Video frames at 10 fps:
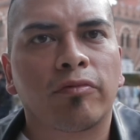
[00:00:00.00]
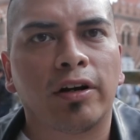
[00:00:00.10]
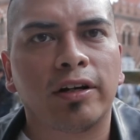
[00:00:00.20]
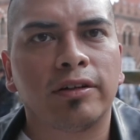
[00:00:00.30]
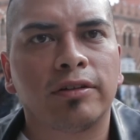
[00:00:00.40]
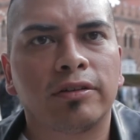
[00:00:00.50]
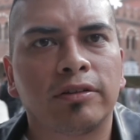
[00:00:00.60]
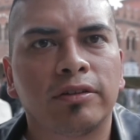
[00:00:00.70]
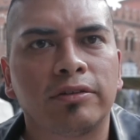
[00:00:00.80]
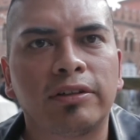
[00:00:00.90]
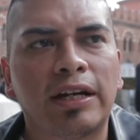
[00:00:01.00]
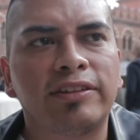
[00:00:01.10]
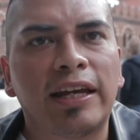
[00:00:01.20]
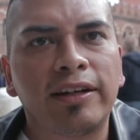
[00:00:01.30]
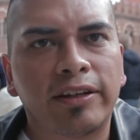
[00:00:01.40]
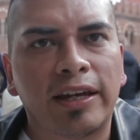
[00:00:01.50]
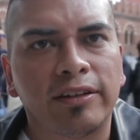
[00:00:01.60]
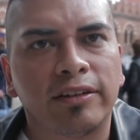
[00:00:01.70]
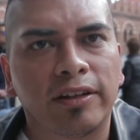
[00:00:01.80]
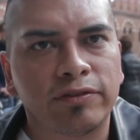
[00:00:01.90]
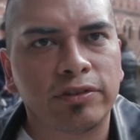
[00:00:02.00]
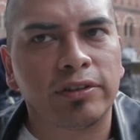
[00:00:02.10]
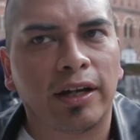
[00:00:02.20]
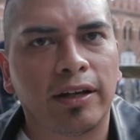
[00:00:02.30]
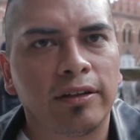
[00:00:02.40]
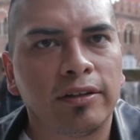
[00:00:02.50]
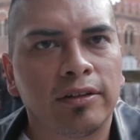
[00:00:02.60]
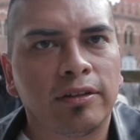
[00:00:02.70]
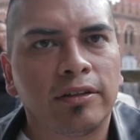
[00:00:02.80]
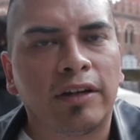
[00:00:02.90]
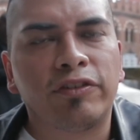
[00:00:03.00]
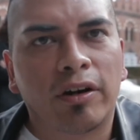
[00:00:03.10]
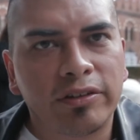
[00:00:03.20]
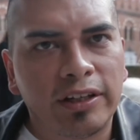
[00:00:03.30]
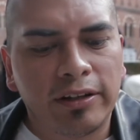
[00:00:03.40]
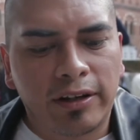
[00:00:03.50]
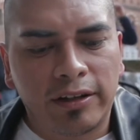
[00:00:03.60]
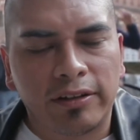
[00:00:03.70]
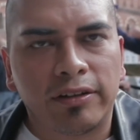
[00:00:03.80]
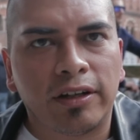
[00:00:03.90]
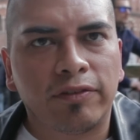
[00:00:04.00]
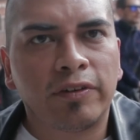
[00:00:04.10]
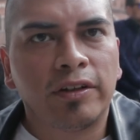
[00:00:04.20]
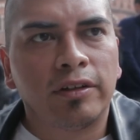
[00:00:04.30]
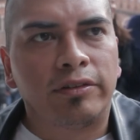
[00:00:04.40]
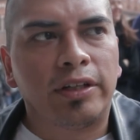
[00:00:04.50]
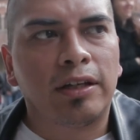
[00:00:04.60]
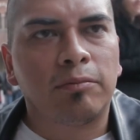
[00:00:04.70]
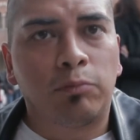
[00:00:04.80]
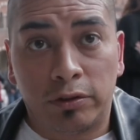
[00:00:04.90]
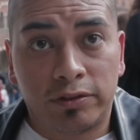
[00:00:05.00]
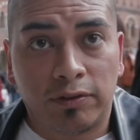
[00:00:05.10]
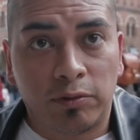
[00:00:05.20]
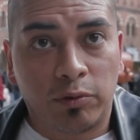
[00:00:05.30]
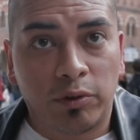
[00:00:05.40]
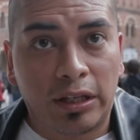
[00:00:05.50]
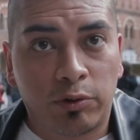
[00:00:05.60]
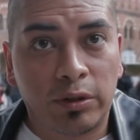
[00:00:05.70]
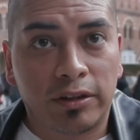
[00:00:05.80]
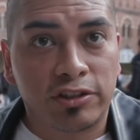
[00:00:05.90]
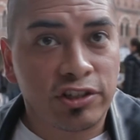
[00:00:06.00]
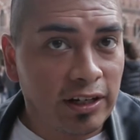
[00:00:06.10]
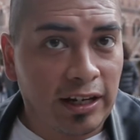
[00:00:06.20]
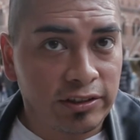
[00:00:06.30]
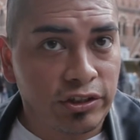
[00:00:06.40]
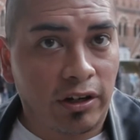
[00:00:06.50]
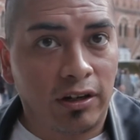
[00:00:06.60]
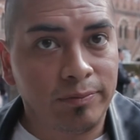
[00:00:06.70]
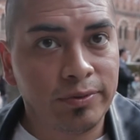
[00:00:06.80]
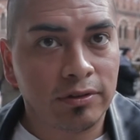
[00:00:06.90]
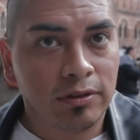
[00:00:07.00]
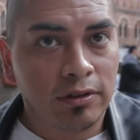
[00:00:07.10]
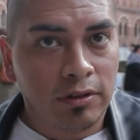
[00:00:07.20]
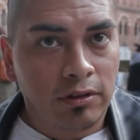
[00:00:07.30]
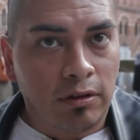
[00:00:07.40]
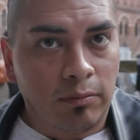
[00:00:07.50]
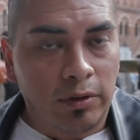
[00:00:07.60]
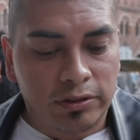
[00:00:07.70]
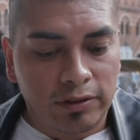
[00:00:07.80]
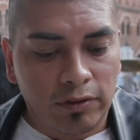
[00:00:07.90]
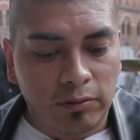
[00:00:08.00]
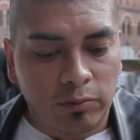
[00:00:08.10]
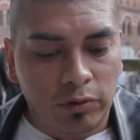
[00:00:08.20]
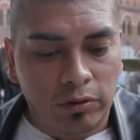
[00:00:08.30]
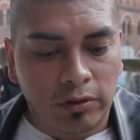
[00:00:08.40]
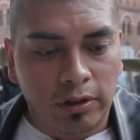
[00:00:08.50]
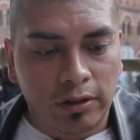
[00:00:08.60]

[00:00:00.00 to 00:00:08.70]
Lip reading: right? They're not dedicated enough to that. If they are dedicated enough, then most of them will like quit their shitty ass jobs. Most of them would